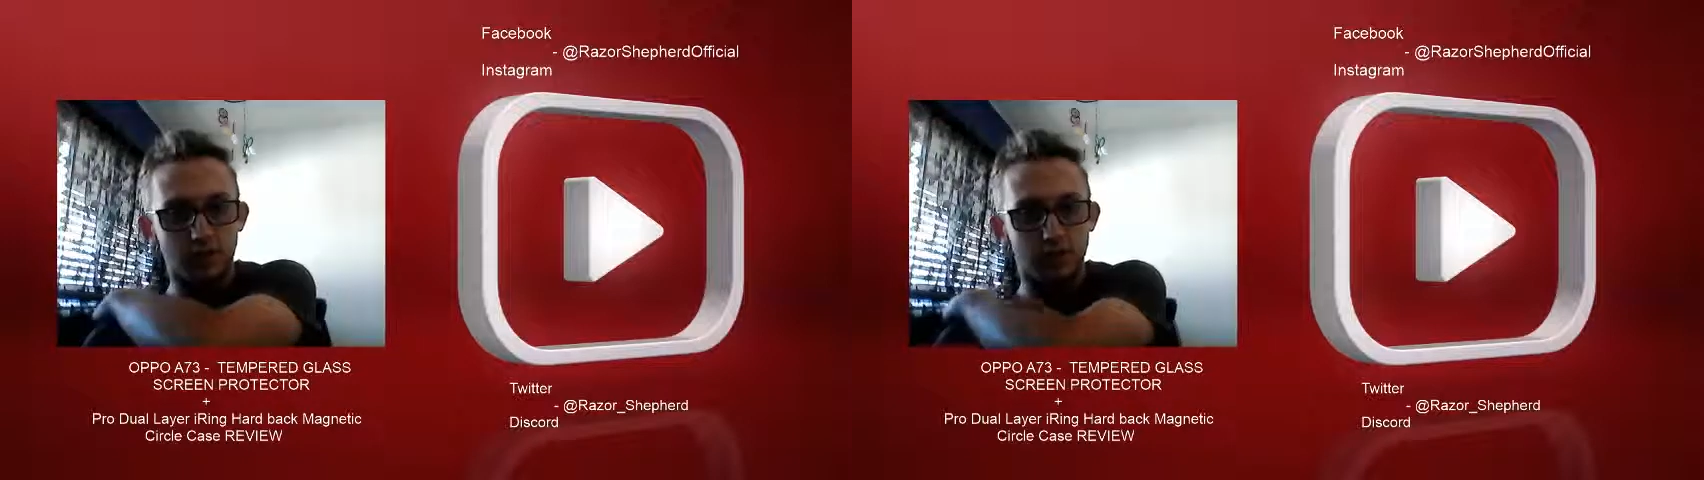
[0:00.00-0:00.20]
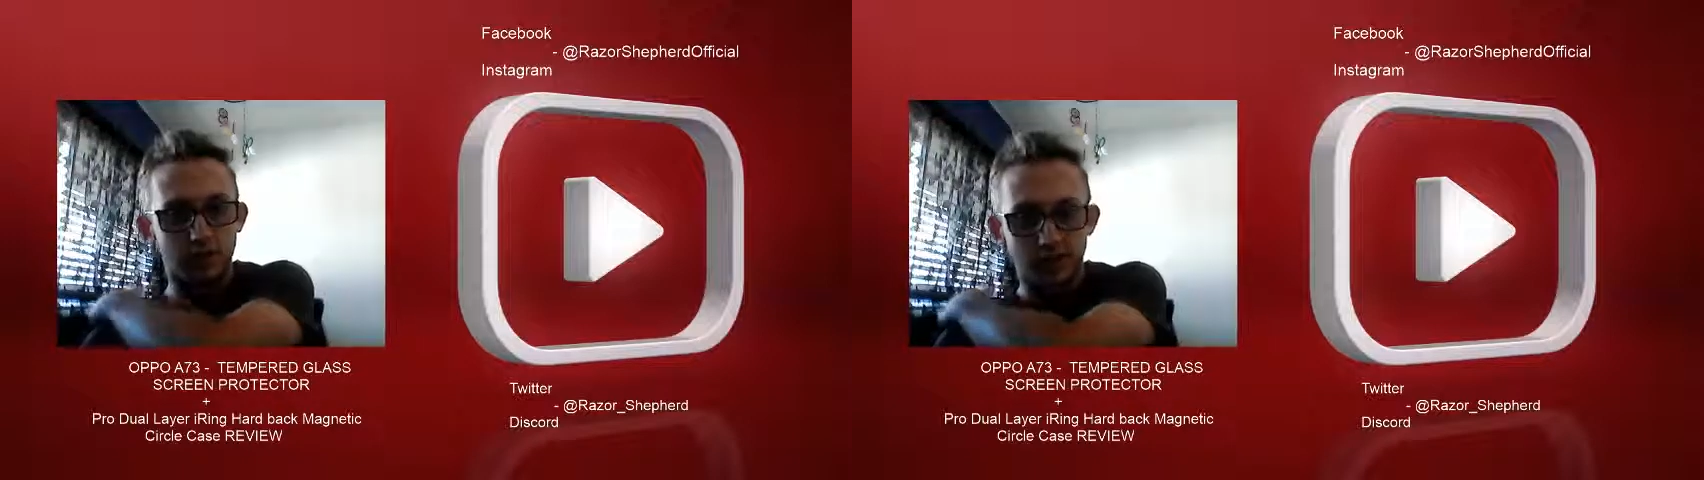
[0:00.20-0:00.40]

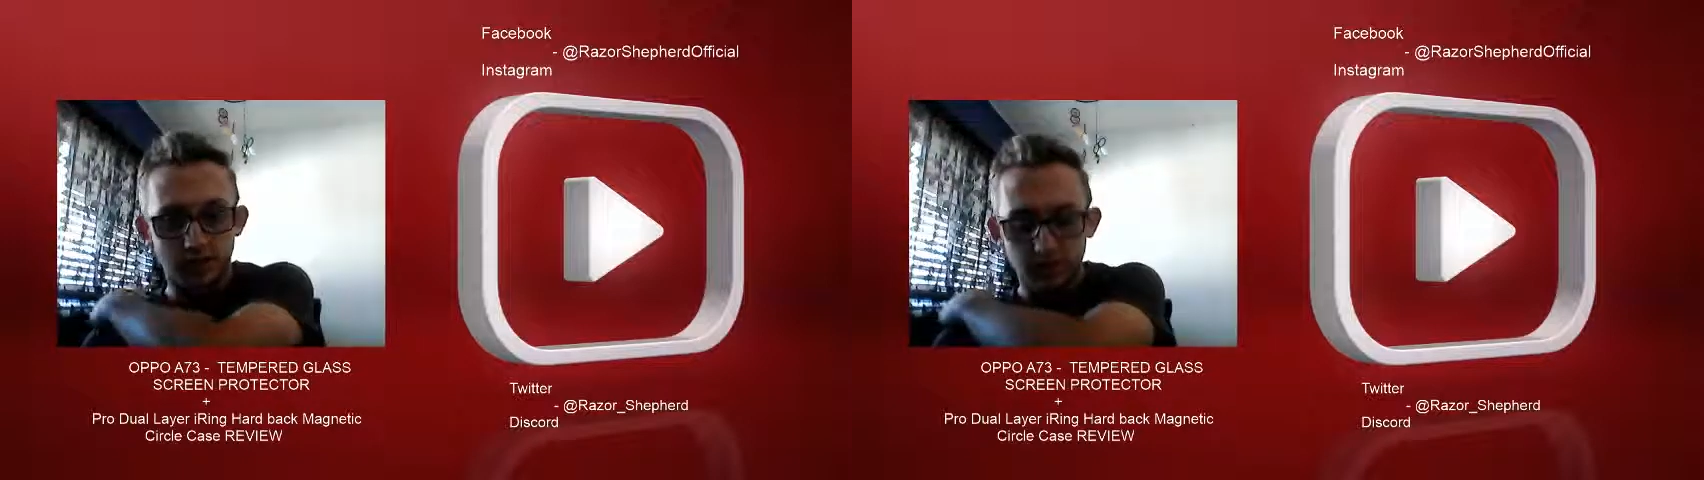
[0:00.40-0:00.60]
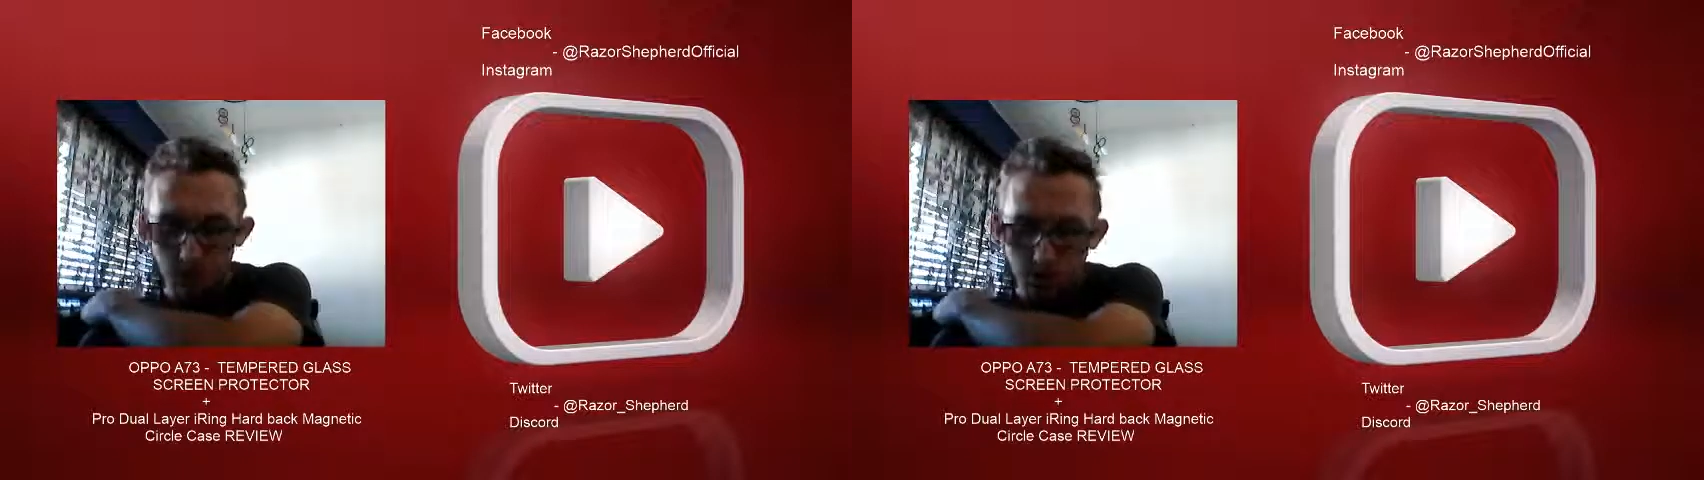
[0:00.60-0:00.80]
protector
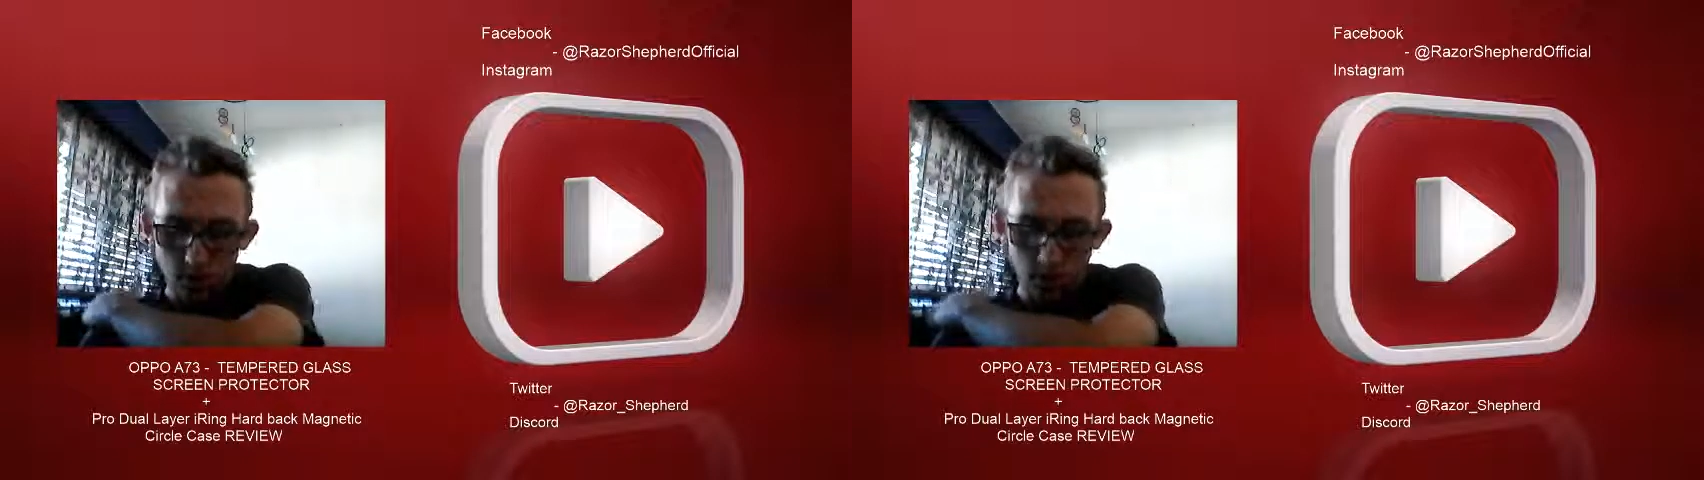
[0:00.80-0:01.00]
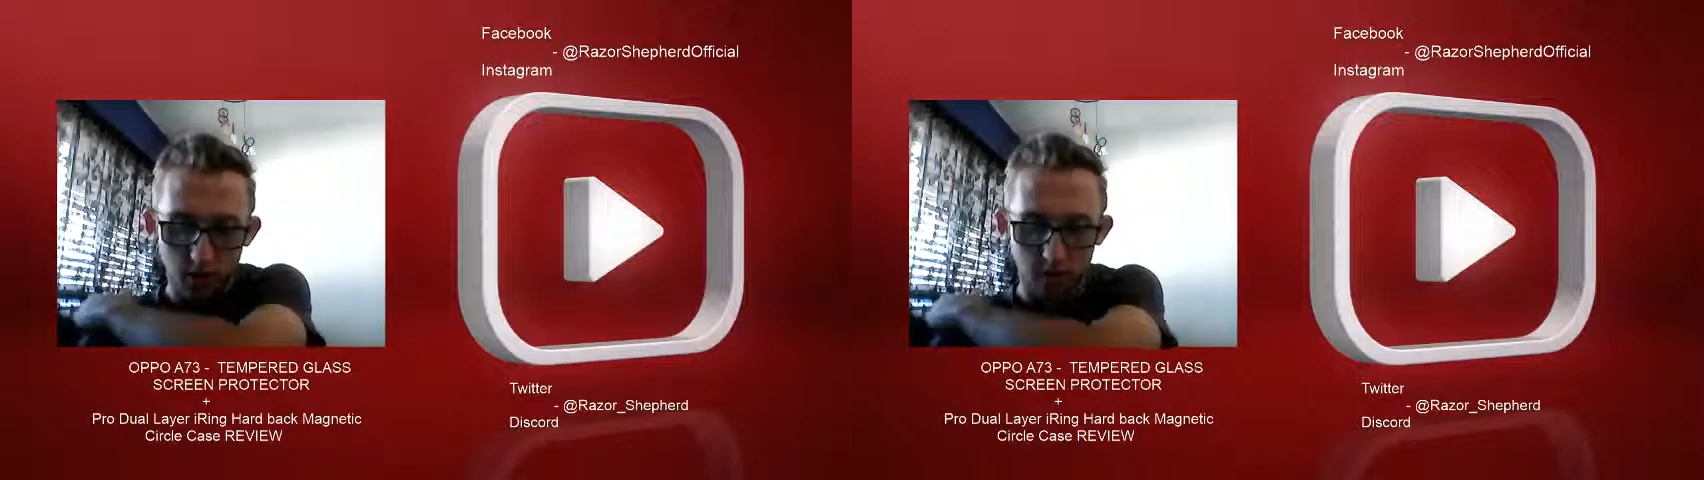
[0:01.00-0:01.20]
for
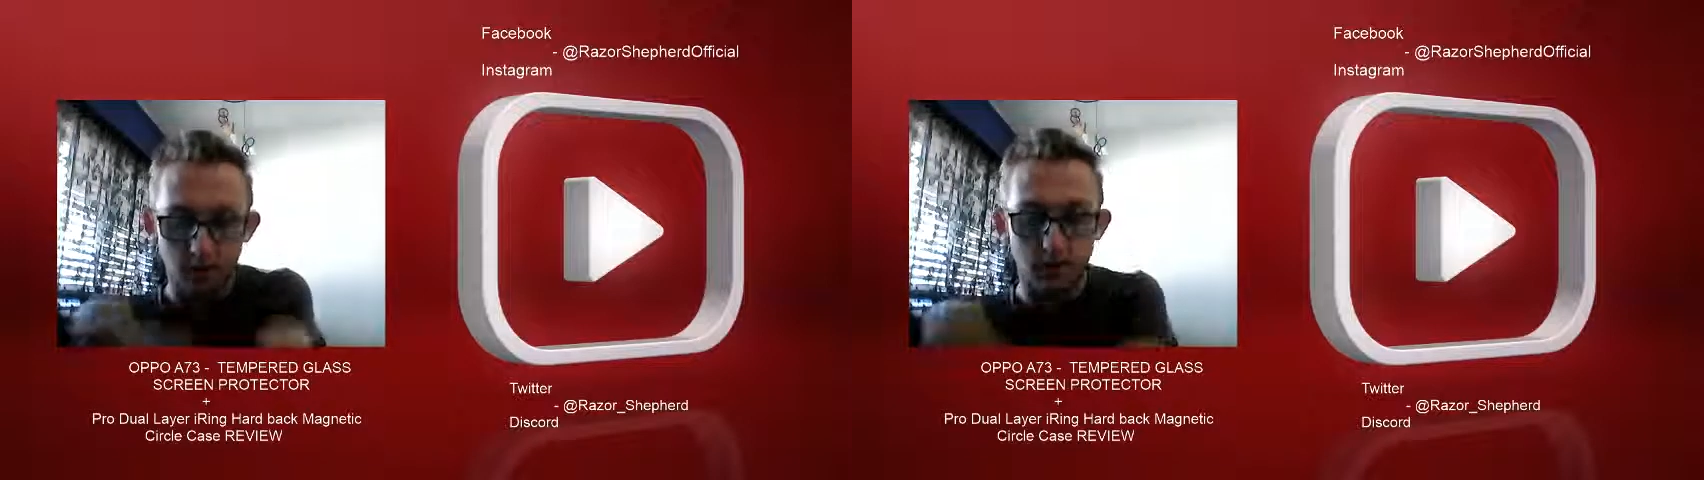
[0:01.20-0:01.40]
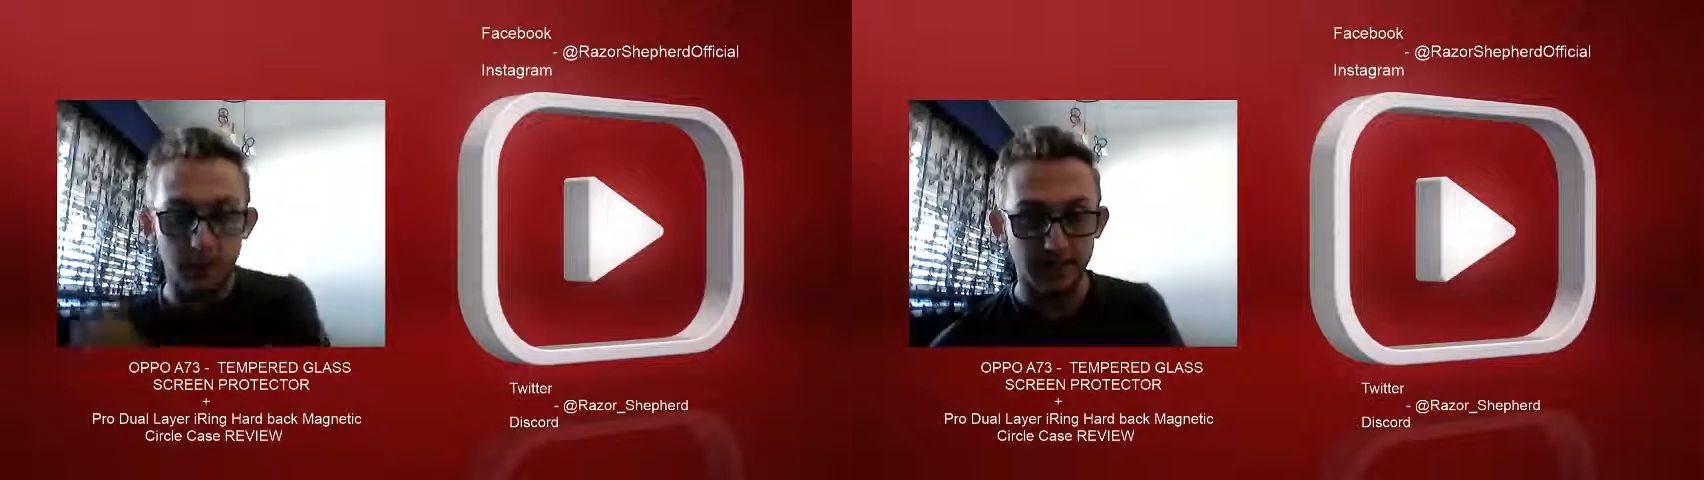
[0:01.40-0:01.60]
an
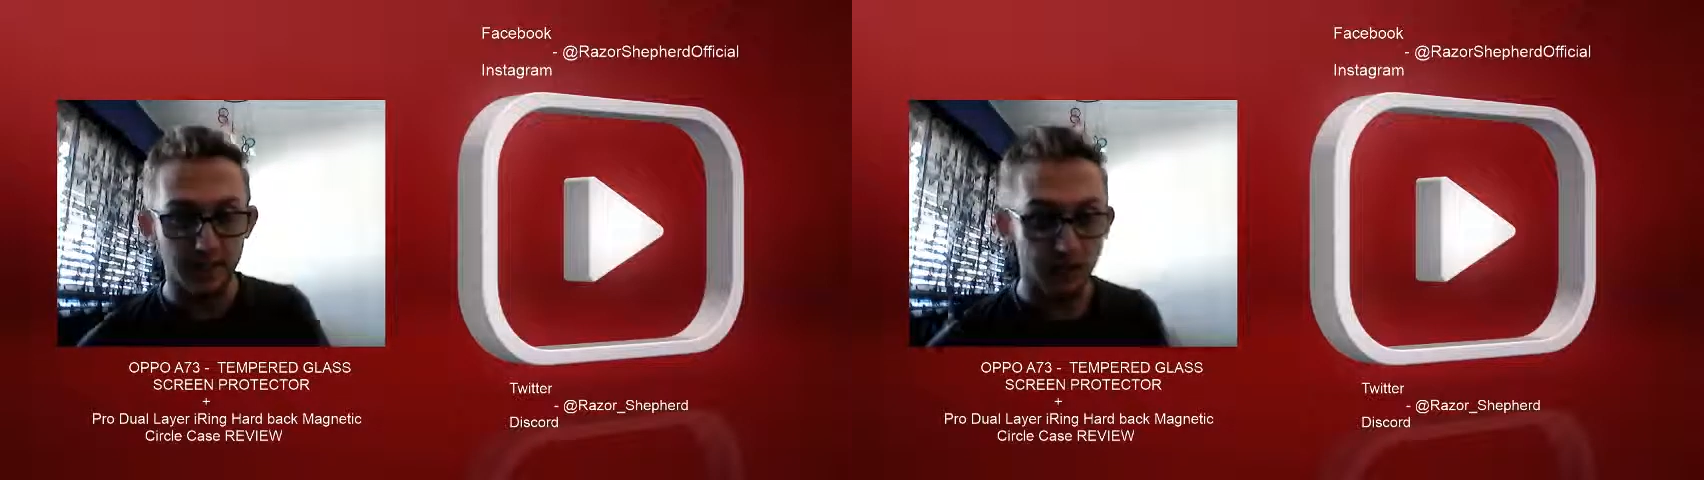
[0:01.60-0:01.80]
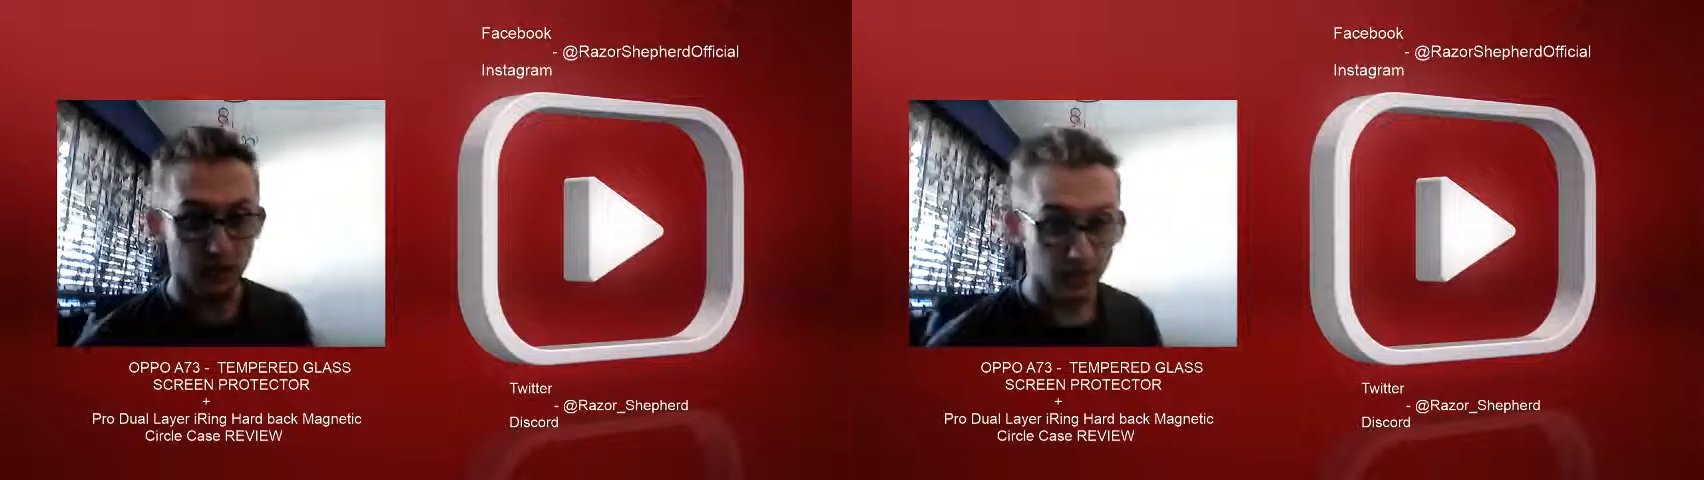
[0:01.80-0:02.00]
OPPO
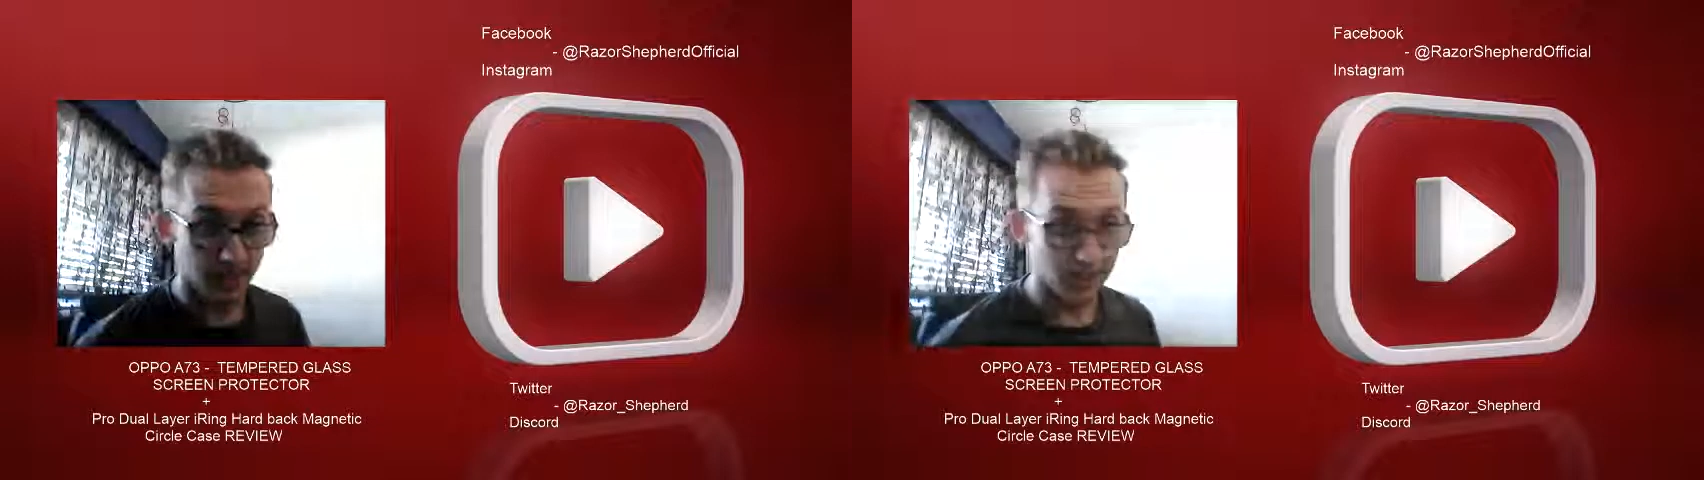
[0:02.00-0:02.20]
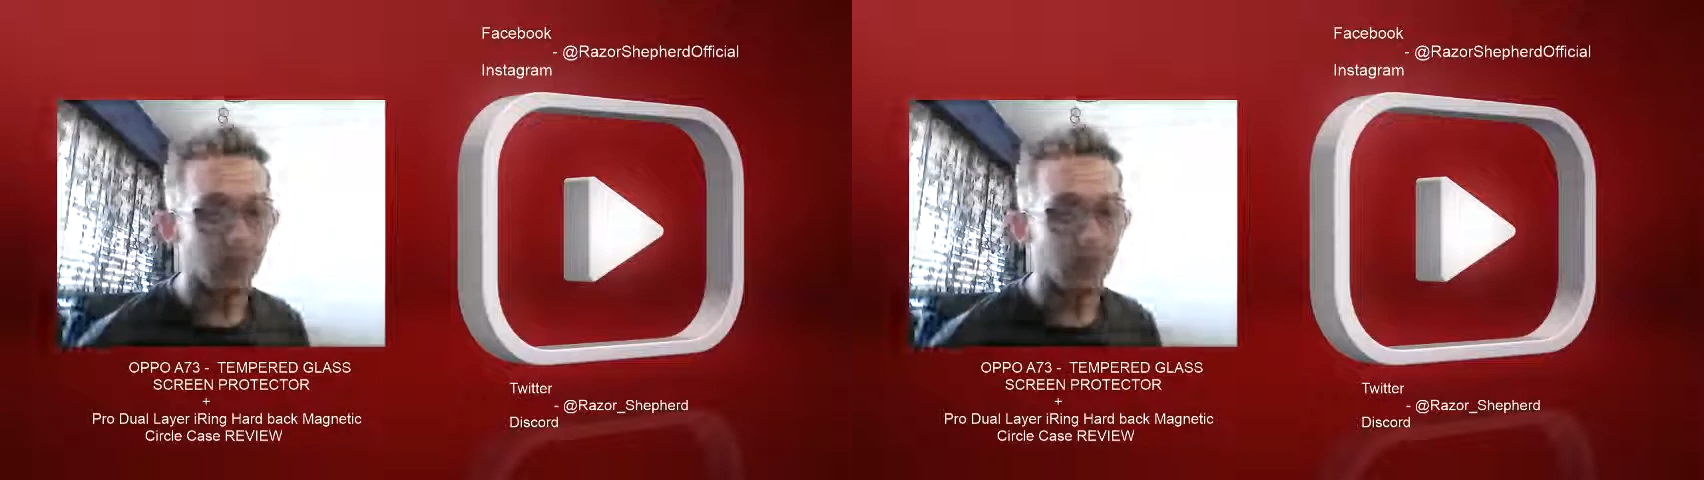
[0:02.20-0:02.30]
A73